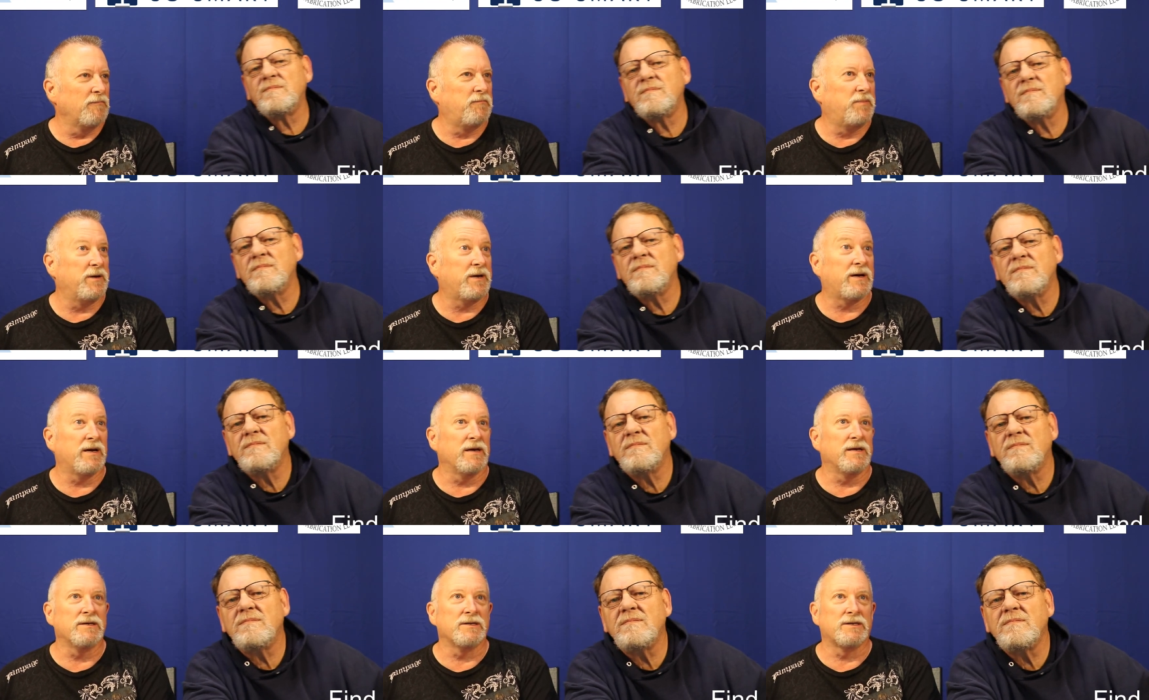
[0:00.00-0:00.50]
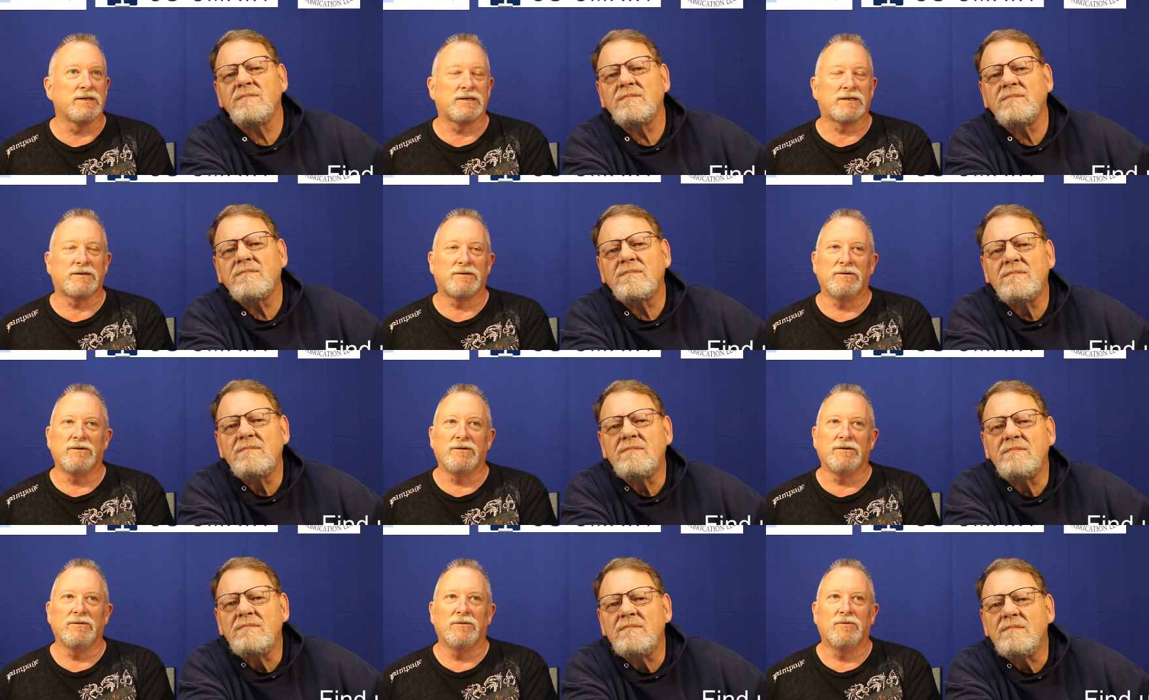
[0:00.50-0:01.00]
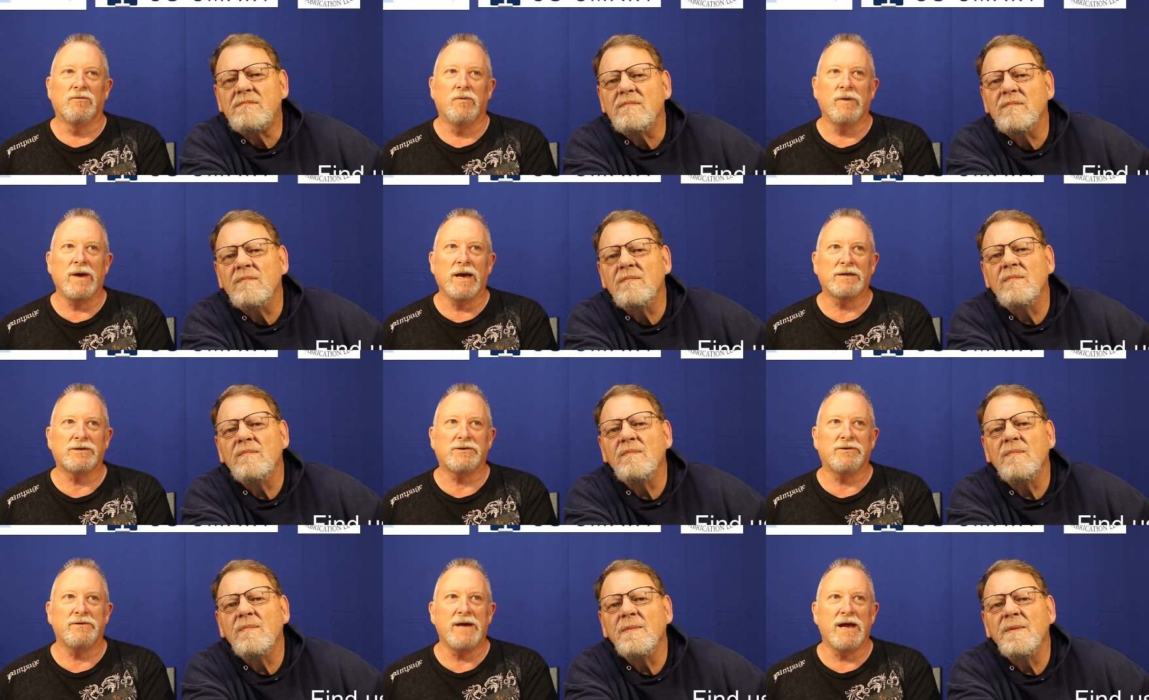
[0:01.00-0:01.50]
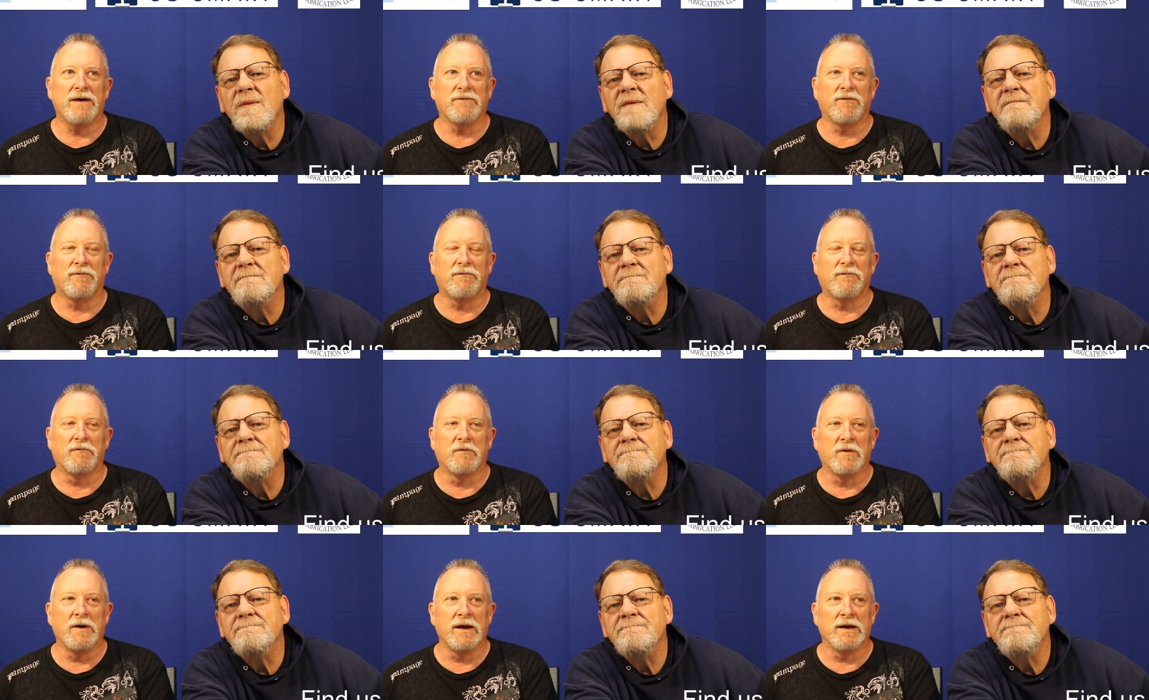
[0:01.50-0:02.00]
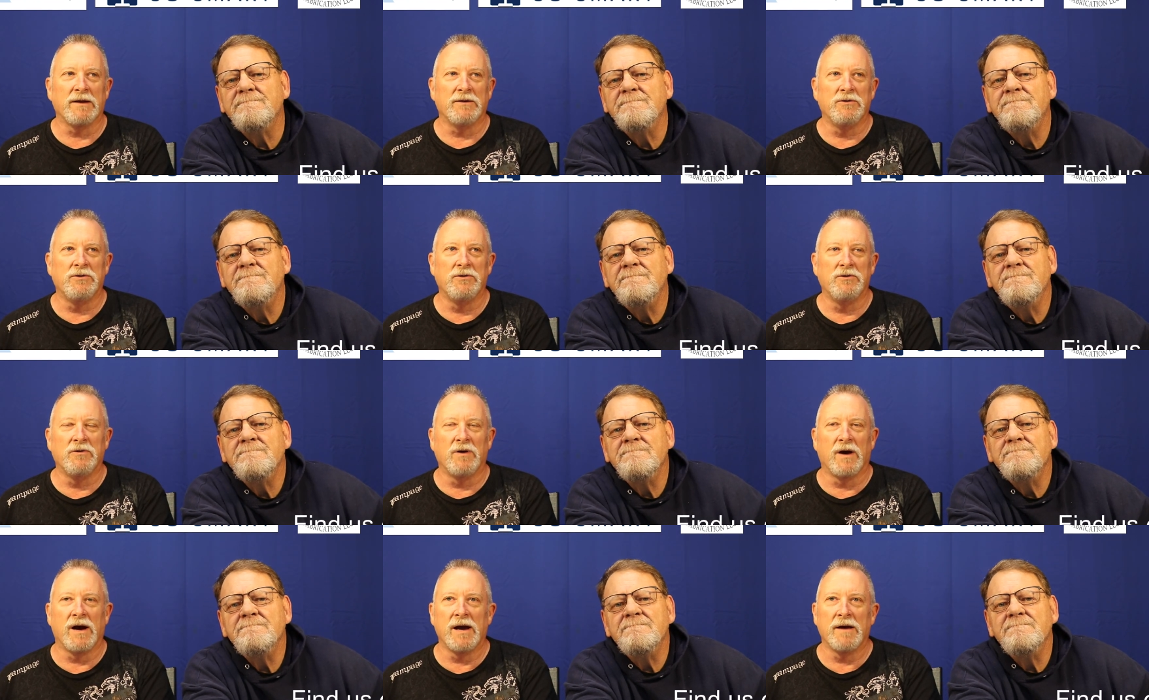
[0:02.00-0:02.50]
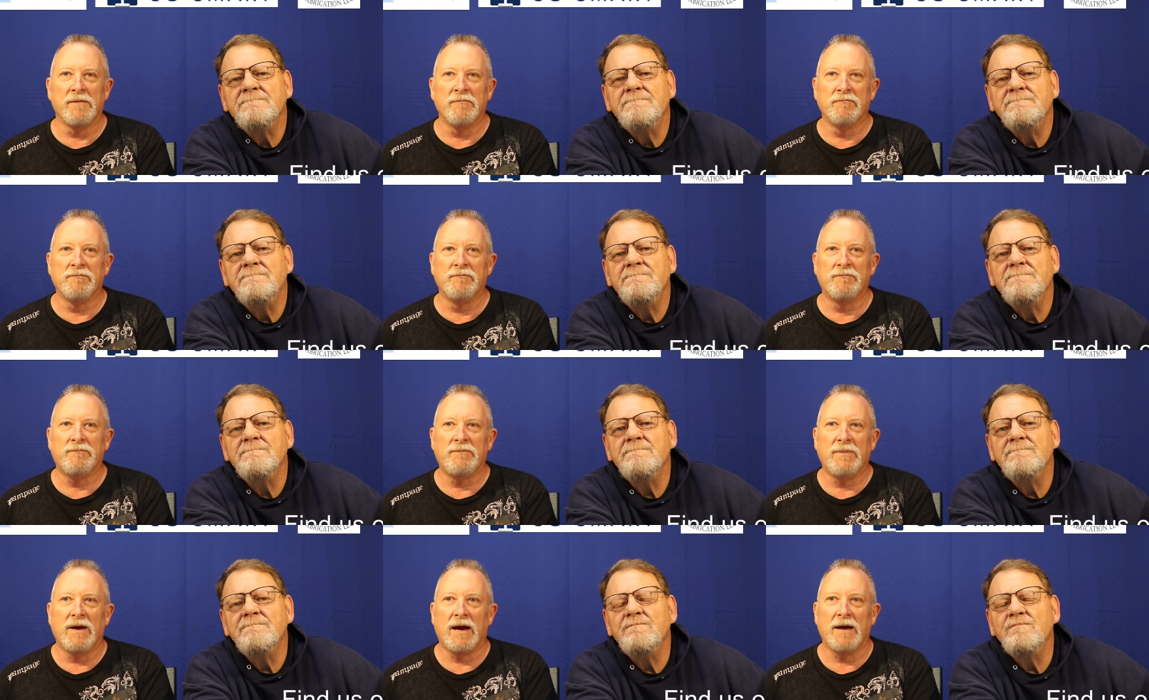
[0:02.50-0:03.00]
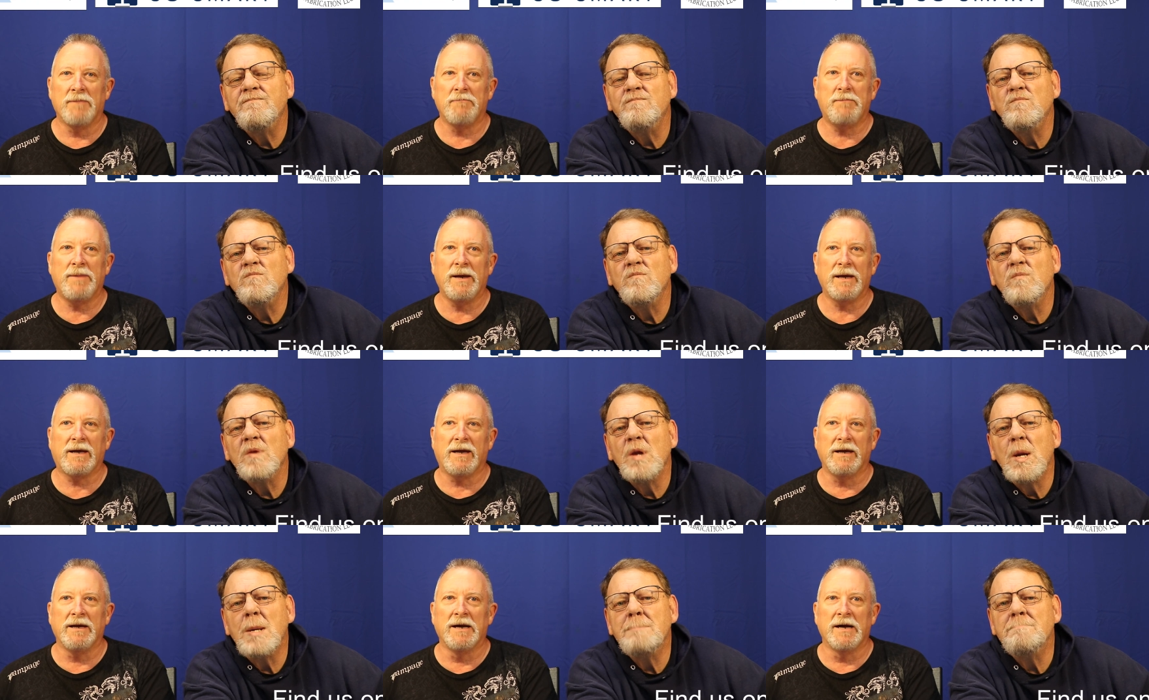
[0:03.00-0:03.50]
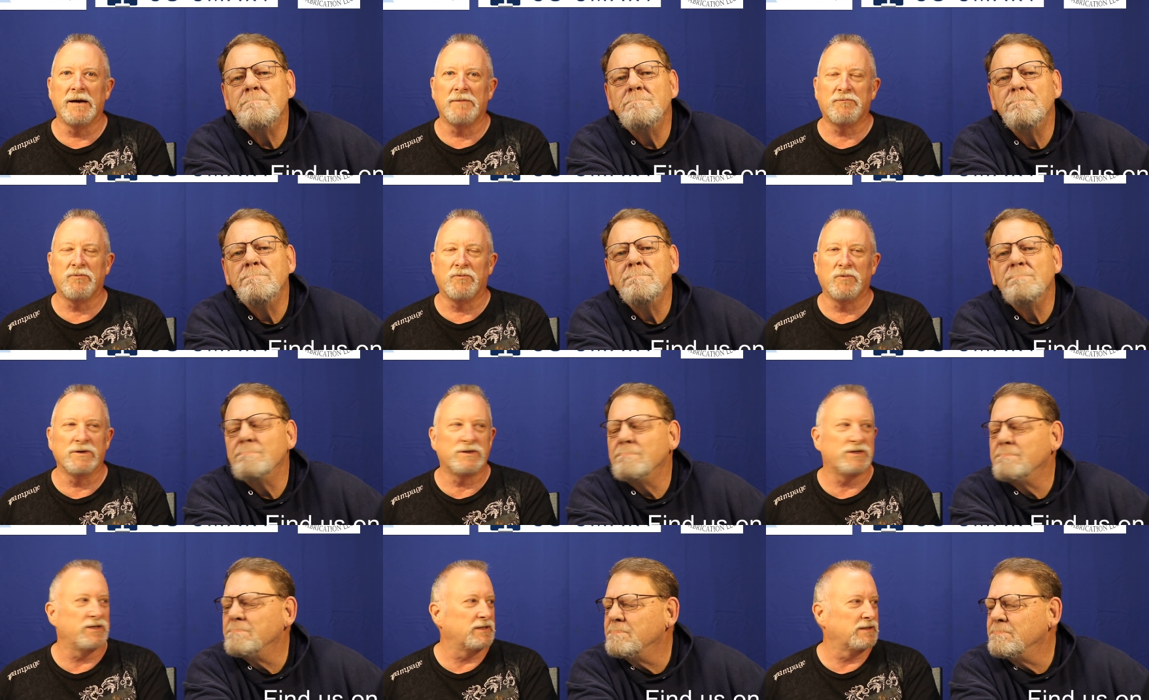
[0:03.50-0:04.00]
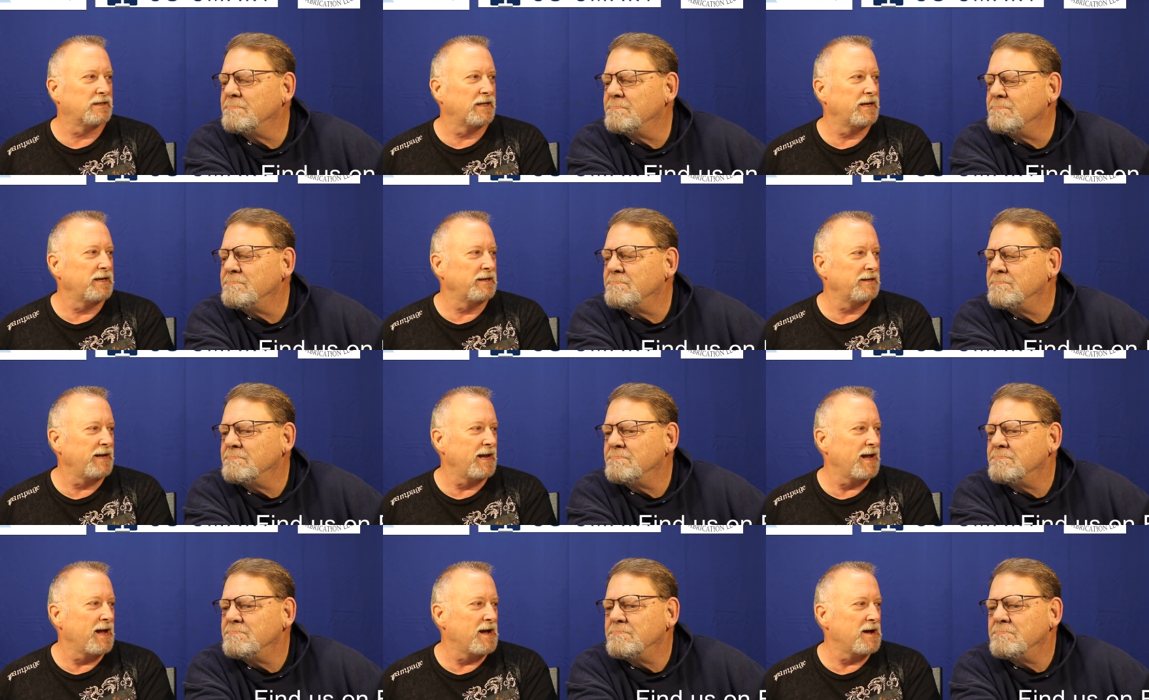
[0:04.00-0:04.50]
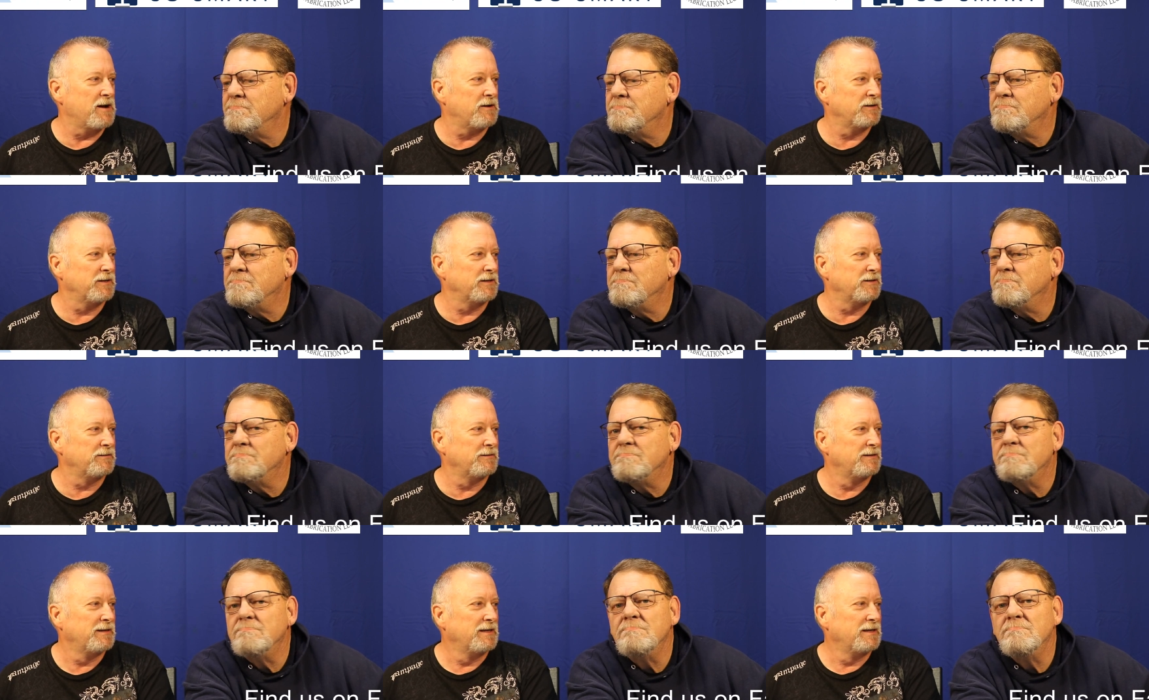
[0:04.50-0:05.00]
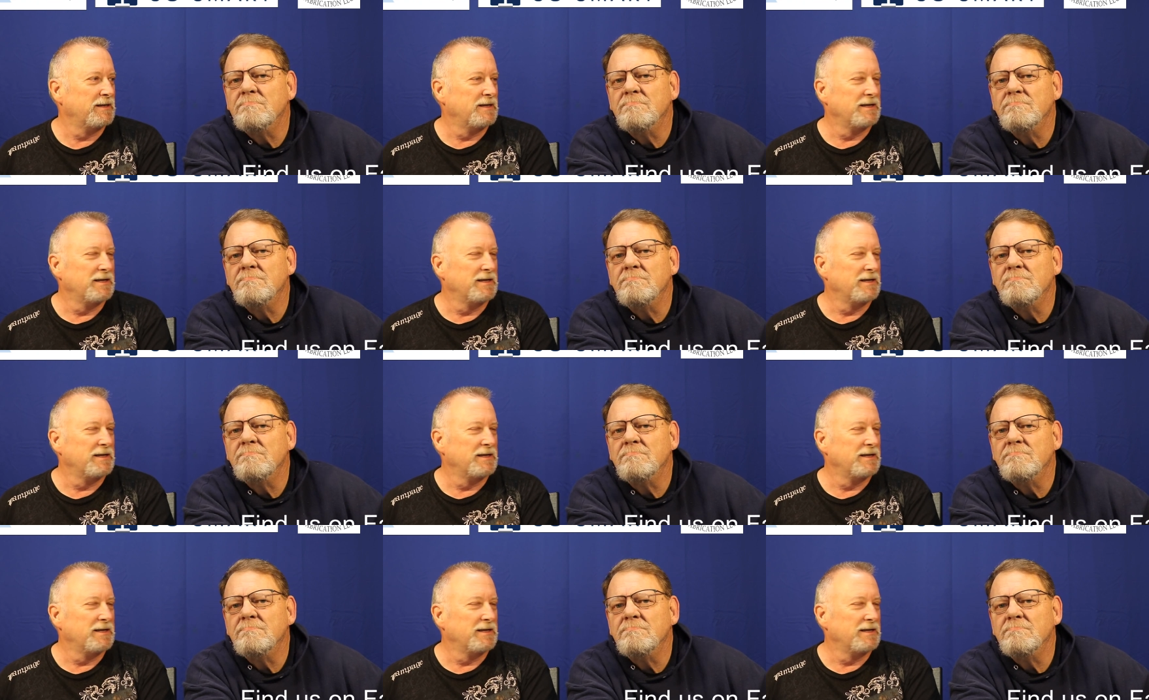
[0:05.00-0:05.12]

Speaker 1: because we actually have a friend who I'm I'm picking up what she's laying down, and